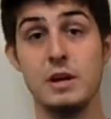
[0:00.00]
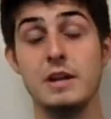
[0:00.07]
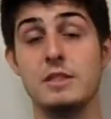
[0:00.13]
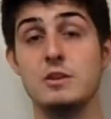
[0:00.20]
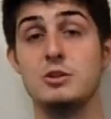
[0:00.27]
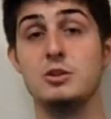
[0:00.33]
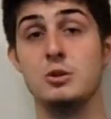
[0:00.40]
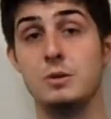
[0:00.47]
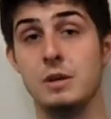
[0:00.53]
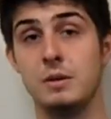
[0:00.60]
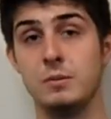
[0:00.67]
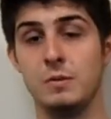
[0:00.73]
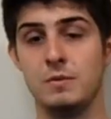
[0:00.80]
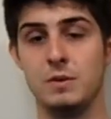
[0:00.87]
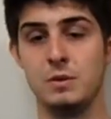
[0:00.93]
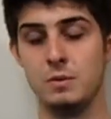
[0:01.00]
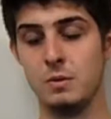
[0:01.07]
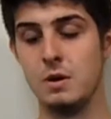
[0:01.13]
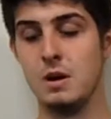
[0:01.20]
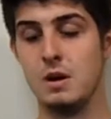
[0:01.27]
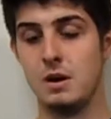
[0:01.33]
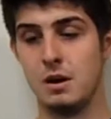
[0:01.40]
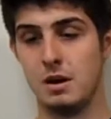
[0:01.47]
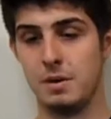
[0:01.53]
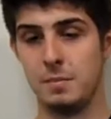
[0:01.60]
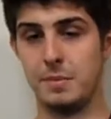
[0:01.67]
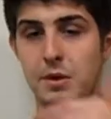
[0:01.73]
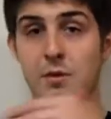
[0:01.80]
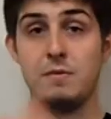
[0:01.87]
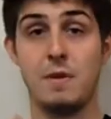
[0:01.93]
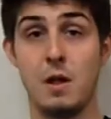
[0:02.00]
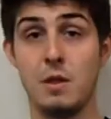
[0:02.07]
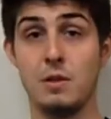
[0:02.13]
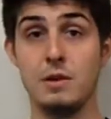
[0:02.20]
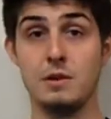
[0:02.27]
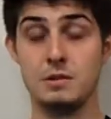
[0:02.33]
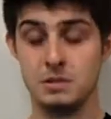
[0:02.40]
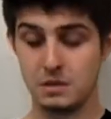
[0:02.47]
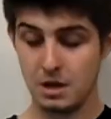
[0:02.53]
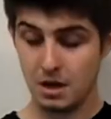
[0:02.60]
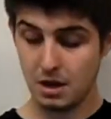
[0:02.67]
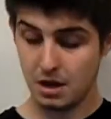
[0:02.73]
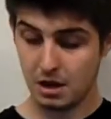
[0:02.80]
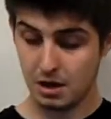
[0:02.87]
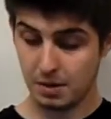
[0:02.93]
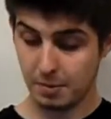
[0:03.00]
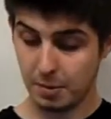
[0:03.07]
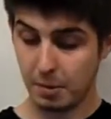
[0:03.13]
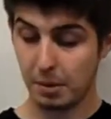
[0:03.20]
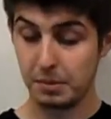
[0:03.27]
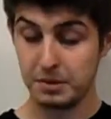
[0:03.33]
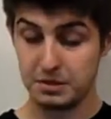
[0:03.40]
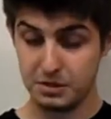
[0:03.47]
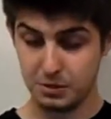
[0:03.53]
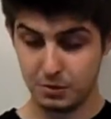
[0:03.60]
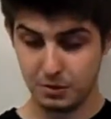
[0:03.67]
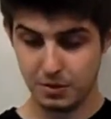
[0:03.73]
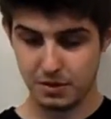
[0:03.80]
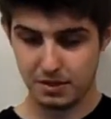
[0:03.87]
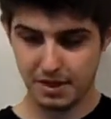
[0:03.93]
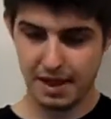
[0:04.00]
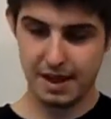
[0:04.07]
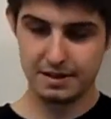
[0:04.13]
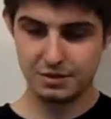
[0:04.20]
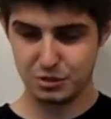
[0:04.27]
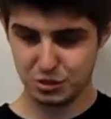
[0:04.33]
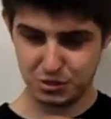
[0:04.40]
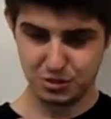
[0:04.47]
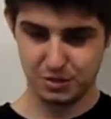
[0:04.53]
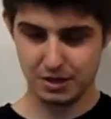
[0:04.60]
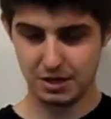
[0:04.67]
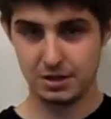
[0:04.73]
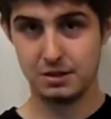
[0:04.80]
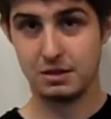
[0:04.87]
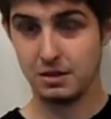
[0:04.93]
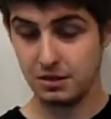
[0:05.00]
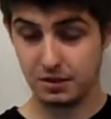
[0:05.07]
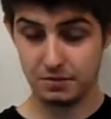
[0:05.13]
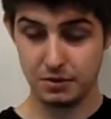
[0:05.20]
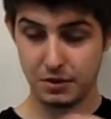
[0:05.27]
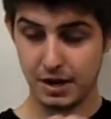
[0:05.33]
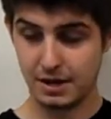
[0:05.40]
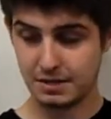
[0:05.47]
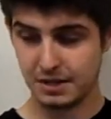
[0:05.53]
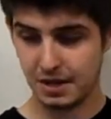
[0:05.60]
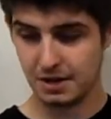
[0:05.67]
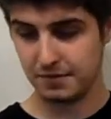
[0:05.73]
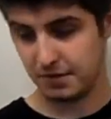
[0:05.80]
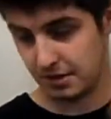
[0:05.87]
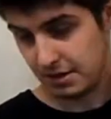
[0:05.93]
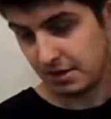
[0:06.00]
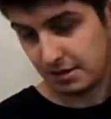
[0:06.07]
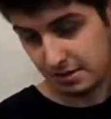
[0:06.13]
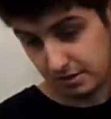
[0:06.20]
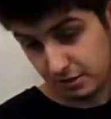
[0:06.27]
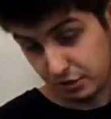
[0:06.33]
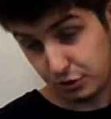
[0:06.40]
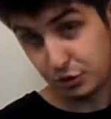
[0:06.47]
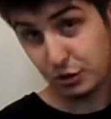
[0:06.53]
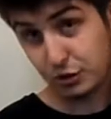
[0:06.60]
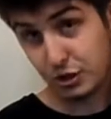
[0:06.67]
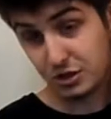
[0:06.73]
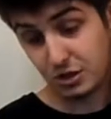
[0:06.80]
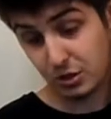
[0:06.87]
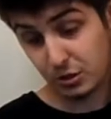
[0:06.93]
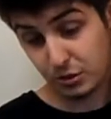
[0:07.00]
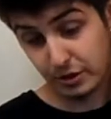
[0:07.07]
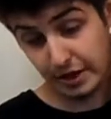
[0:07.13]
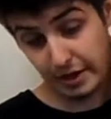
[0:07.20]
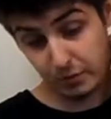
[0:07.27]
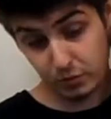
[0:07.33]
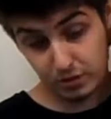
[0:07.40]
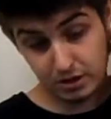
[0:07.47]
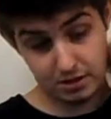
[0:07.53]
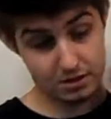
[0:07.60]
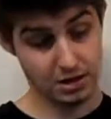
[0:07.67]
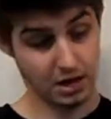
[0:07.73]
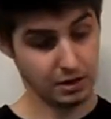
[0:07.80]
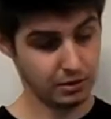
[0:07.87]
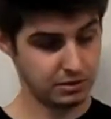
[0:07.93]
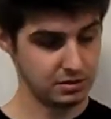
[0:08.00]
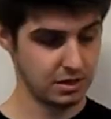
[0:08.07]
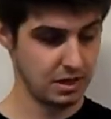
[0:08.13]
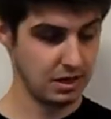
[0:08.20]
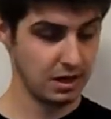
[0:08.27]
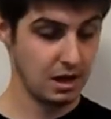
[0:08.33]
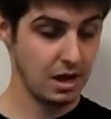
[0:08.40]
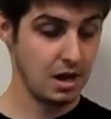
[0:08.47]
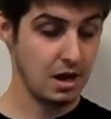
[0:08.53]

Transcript: in the shooting review that'll follow this. I'll probably do that just so I can give you guys kind of just a look at what it looks like.